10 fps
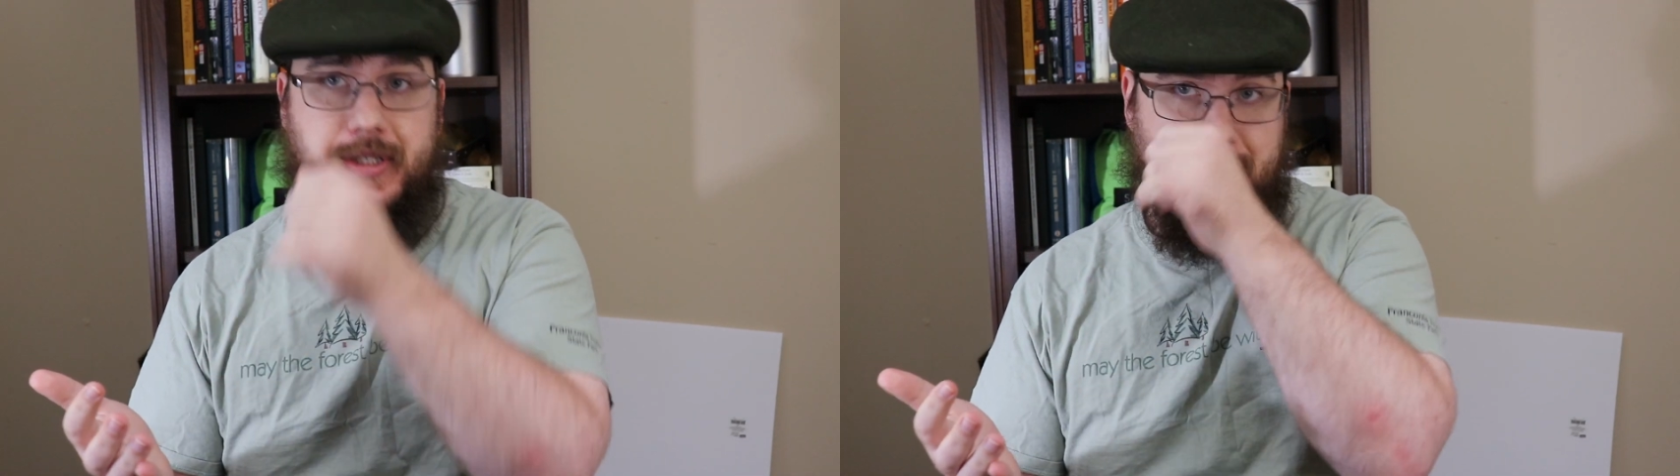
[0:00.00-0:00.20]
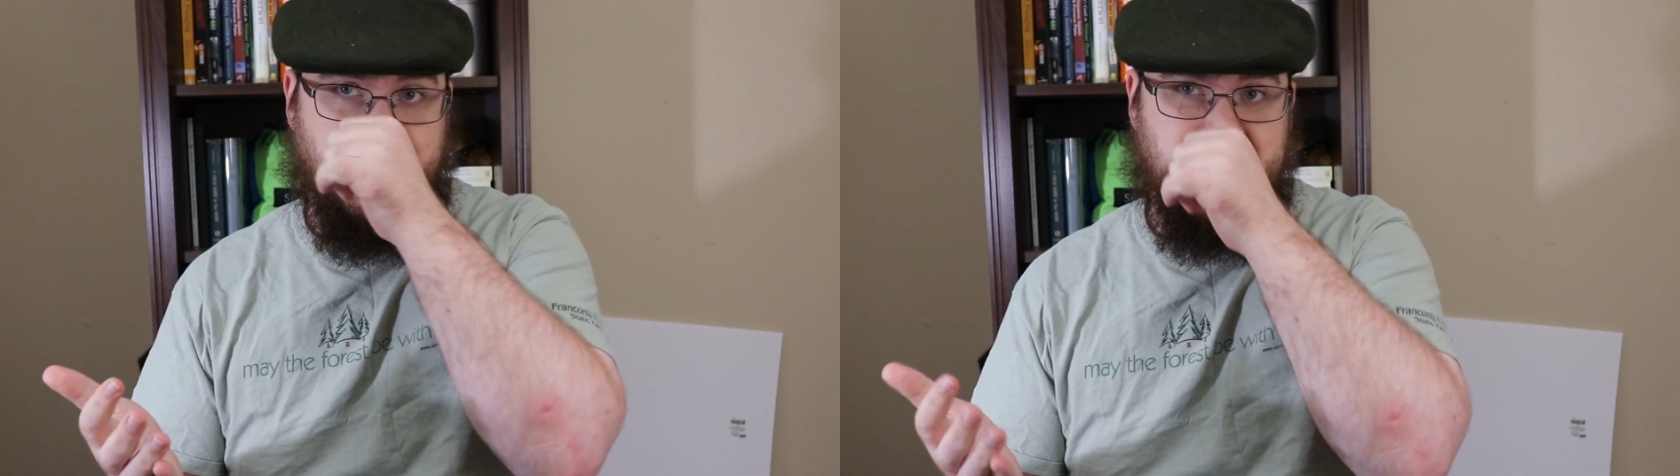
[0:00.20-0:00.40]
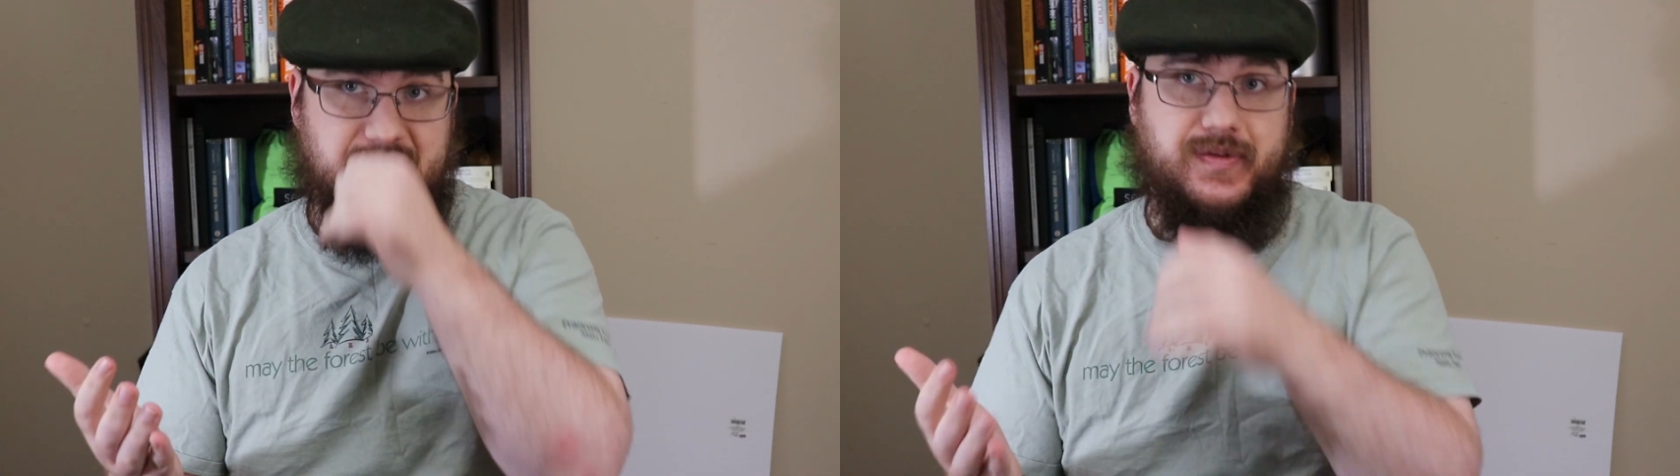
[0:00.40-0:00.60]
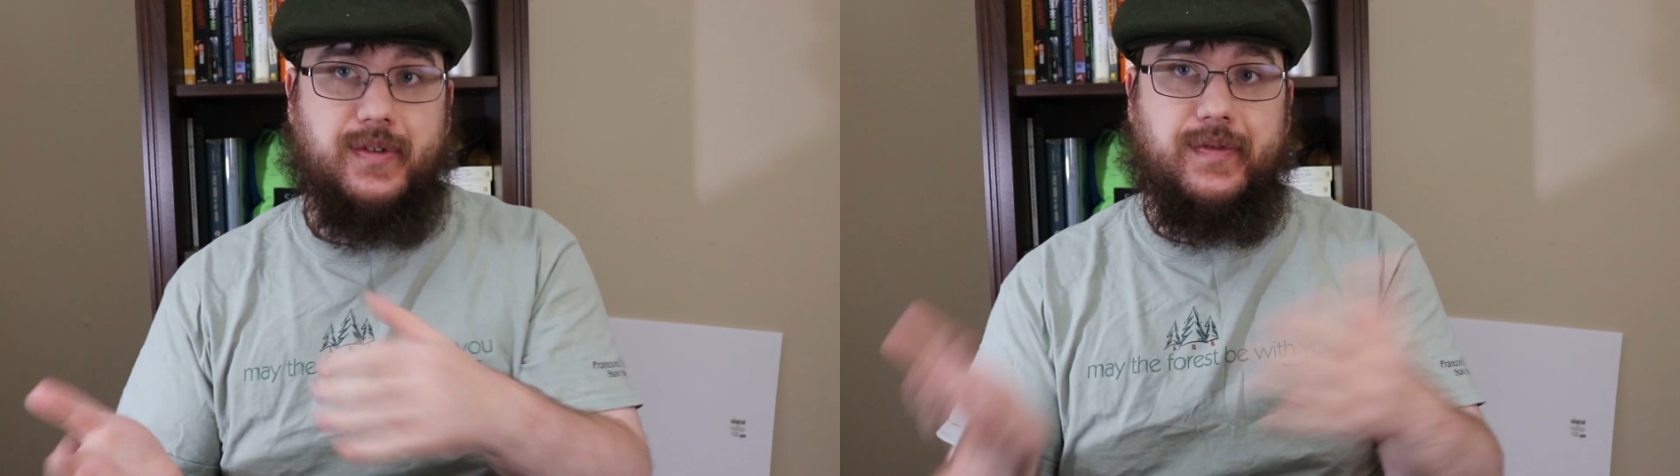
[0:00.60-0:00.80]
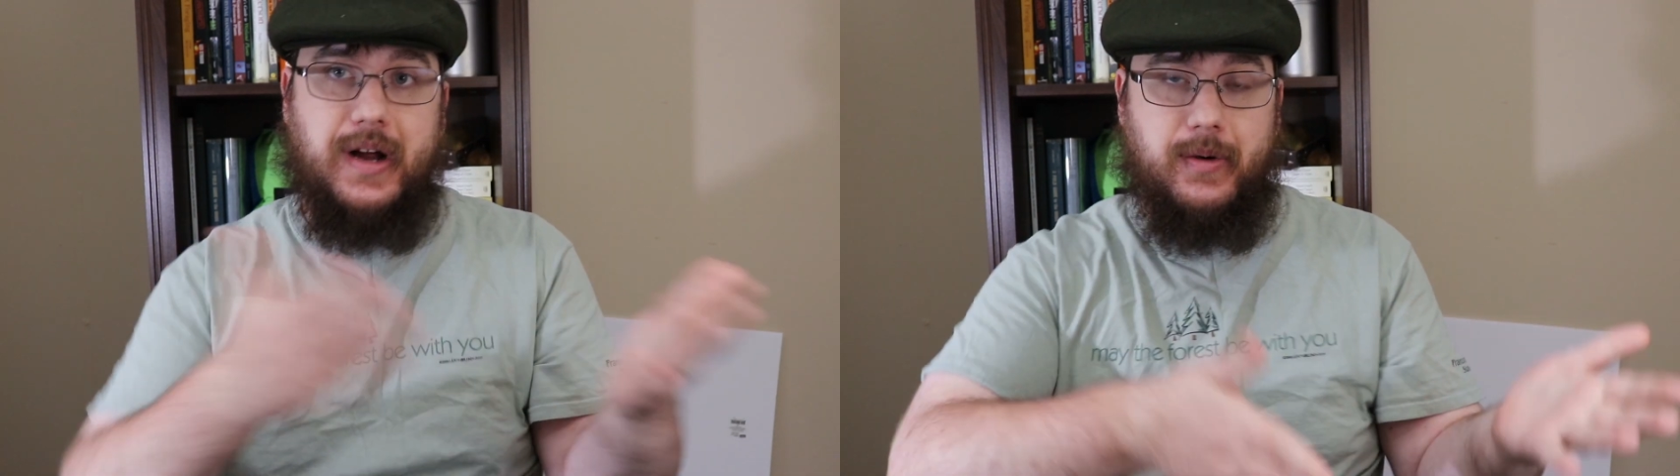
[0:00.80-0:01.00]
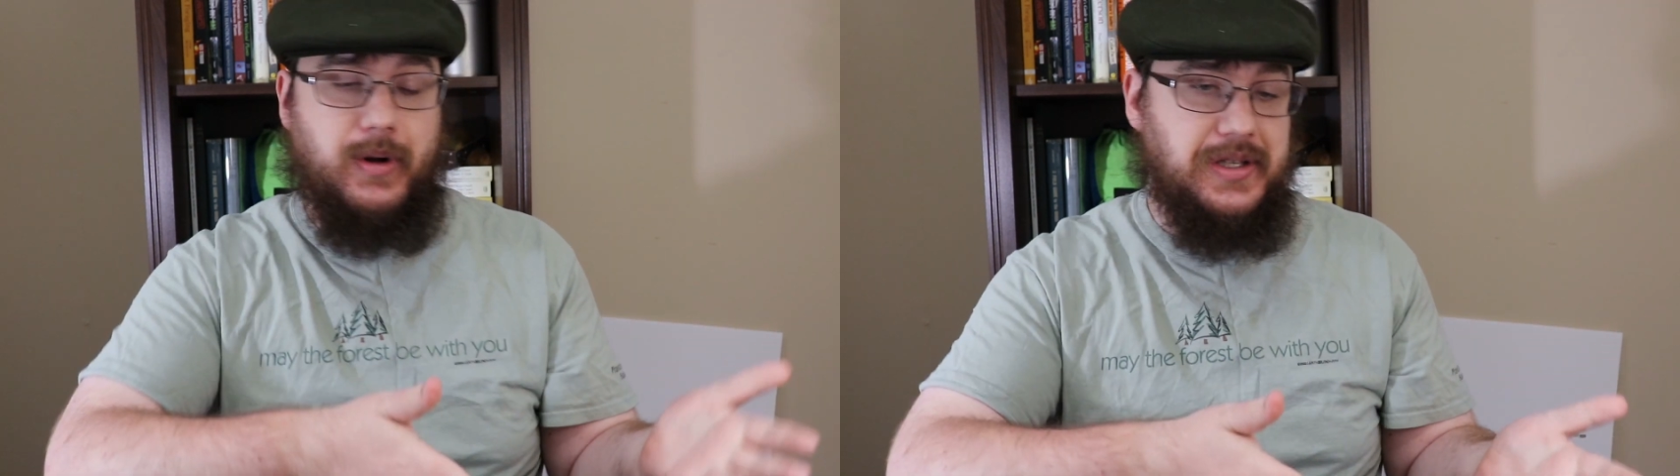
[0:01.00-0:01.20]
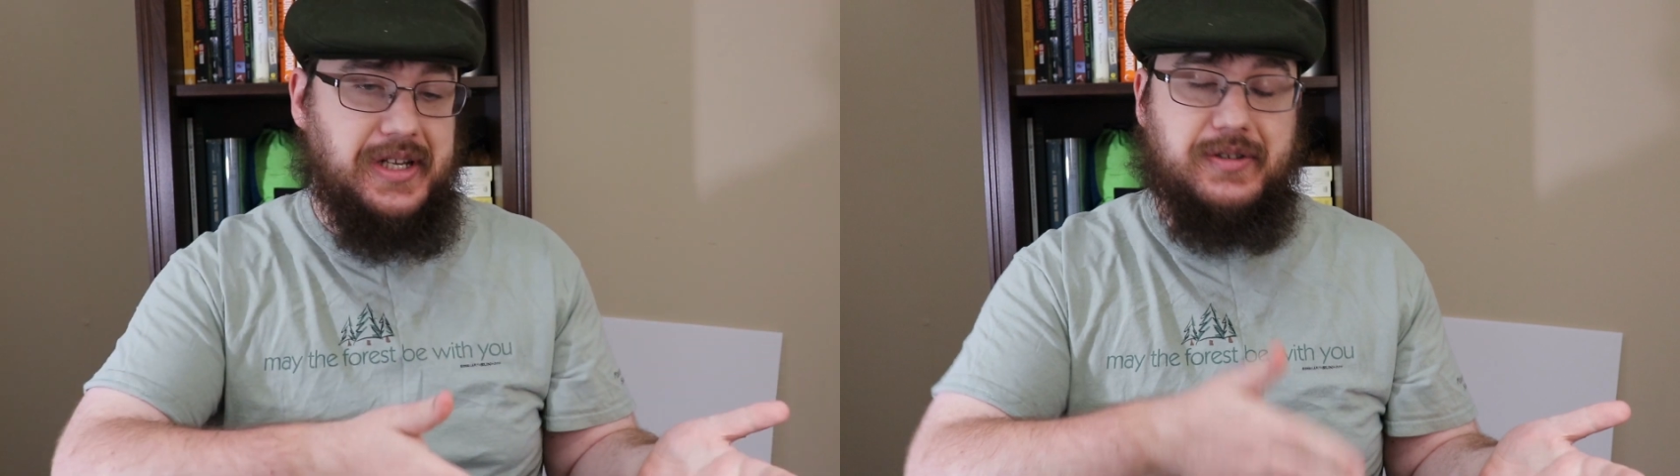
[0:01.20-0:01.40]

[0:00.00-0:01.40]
situations for ferro rods.